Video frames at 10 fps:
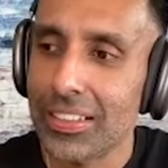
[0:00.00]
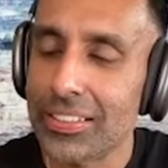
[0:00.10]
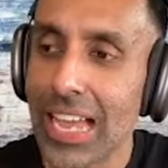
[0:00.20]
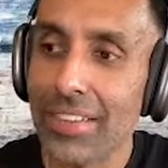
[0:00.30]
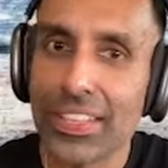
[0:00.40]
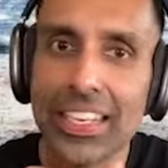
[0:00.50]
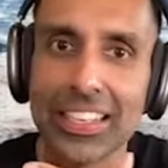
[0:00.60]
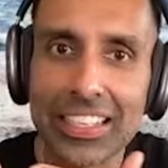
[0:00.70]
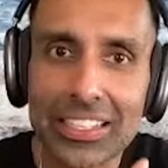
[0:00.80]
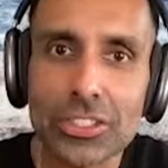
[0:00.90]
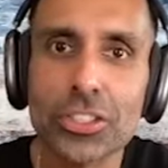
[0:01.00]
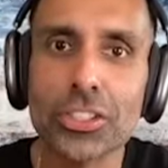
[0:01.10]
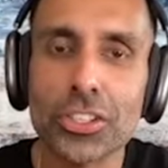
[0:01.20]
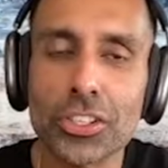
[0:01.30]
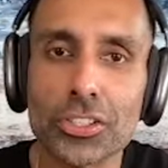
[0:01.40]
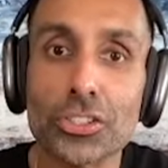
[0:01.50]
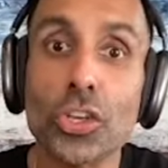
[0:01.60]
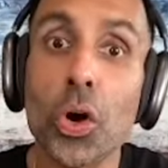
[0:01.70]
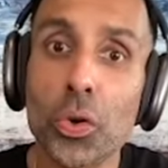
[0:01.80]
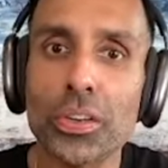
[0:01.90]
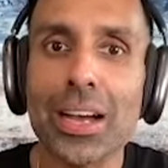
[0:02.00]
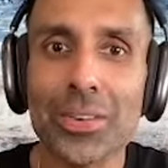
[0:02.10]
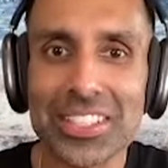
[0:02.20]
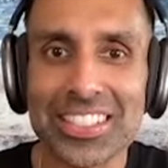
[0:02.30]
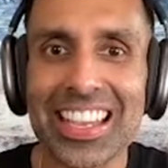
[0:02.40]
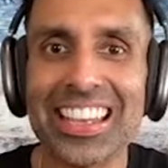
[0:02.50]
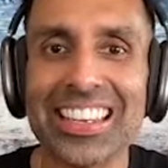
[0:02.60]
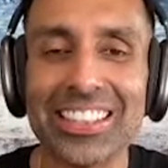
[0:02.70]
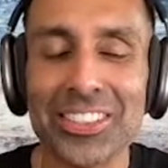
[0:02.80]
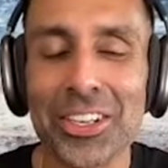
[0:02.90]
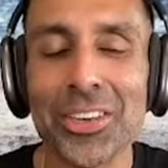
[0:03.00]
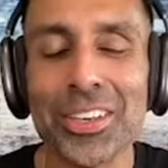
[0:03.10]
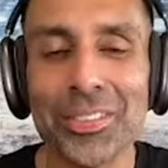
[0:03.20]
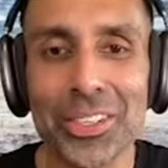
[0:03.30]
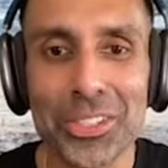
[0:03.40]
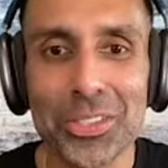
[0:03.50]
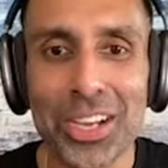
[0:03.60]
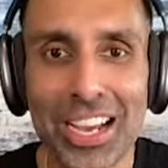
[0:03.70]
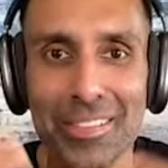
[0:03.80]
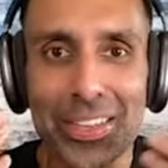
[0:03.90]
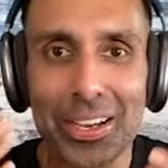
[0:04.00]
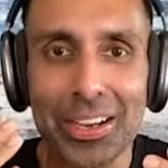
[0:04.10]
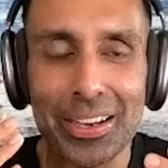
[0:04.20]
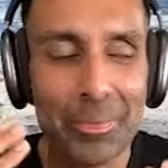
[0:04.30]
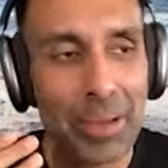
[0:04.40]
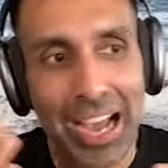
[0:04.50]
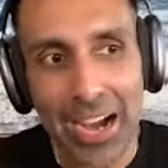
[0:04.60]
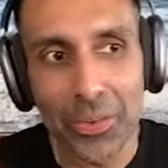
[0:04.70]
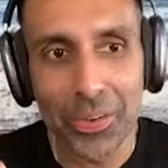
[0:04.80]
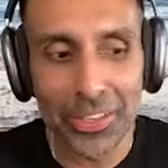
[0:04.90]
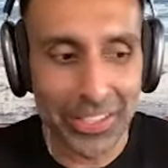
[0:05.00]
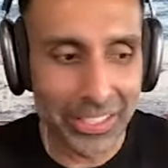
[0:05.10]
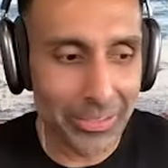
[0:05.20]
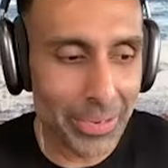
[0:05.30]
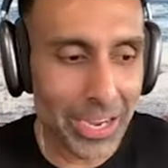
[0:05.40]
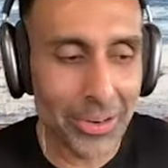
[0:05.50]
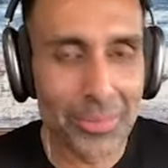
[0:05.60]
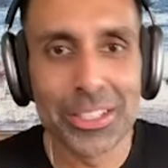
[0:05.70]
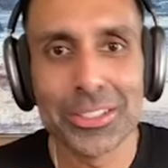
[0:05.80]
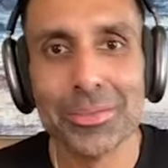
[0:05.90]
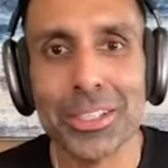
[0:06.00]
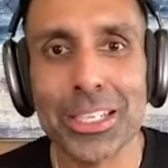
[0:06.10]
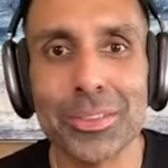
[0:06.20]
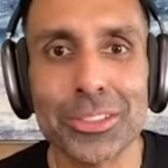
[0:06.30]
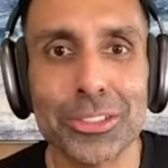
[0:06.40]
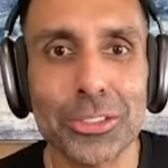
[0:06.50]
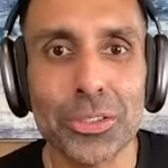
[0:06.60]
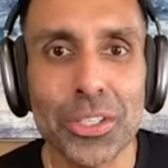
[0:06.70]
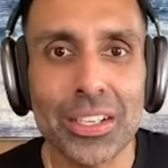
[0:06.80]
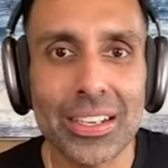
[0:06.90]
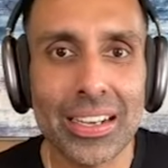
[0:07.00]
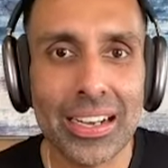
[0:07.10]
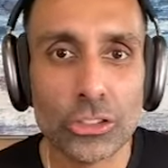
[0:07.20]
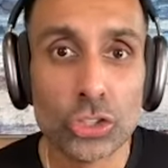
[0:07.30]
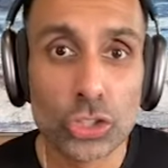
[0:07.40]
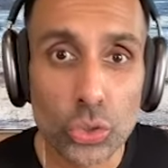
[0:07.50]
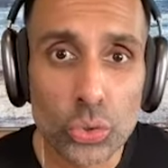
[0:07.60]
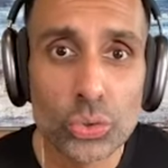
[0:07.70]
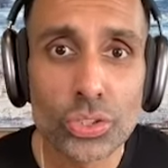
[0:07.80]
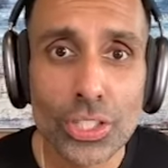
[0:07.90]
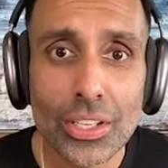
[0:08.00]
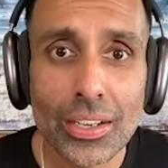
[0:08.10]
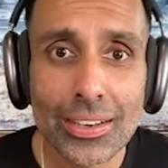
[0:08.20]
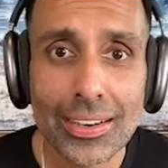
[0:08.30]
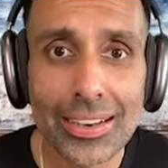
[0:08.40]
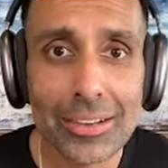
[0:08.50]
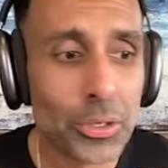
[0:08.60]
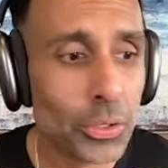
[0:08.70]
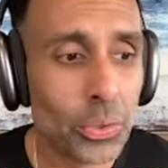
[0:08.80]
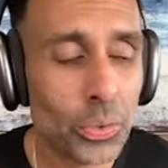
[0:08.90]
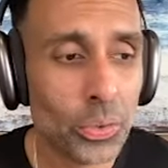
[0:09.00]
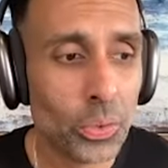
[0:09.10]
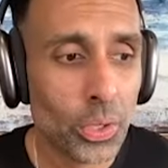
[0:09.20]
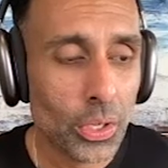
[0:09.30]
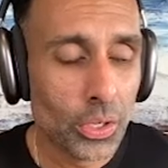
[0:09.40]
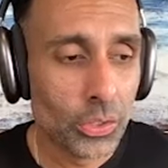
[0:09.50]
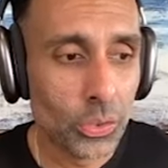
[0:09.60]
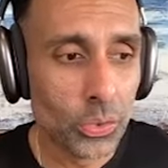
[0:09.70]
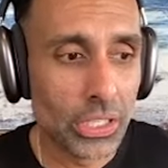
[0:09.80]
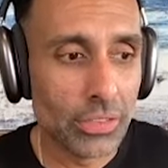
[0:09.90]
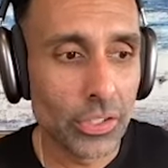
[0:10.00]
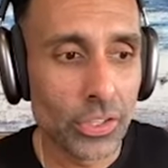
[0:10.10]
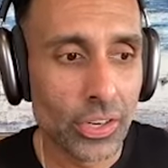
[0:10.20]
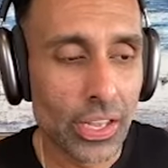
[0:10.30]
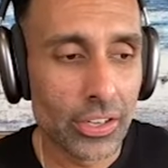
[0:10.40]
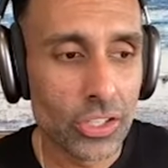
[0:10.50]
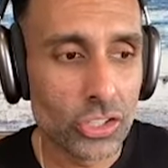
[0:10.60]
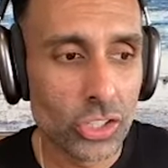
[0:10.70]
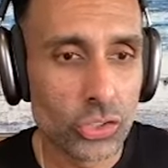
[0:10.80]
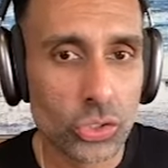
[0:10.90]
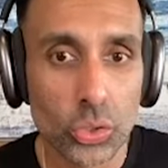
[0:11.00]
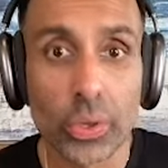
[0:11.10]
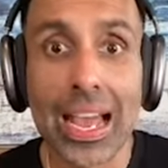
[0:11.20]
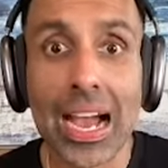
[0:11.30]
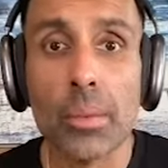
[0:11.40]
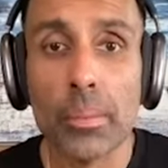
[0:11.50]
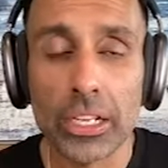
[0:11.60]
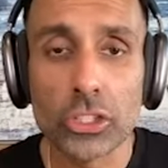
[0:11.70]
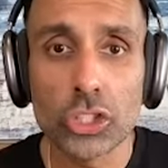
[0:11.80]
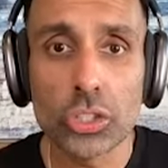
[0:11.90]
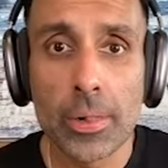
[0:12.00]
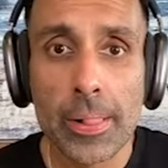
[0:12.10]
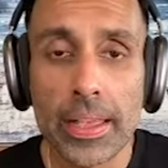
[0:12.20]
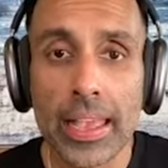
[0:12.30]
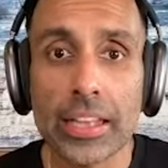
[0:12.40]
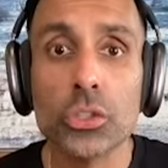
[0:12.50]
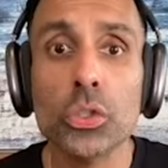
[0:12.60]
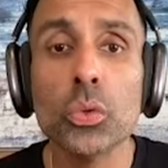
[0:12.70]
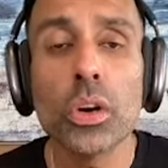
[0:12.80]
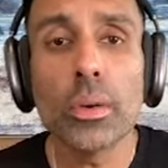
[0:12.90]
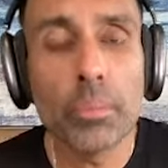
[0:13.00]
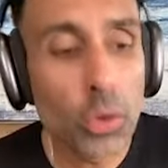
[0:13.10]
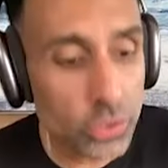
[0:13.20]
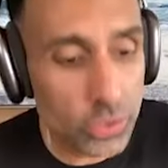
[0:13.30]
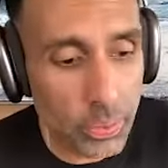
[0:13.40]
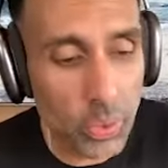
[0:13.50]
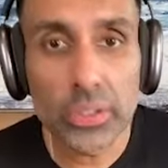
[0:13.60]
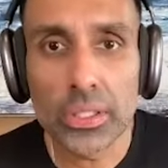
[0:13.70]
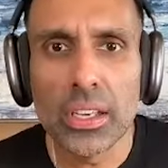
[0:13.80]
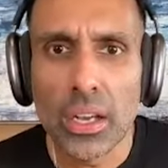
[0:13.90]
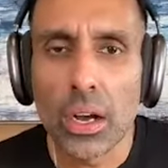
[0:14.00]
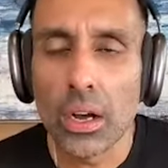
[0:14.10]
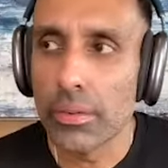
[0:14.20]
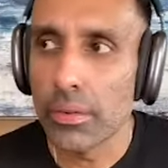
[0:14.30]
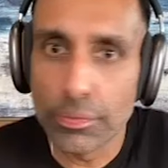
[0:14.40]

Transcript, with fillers: navigating into your zone i would say you know and when you have the power and the empowerment to be able to uh, choose um, who you give your energy to and how much and you were most importantly uh,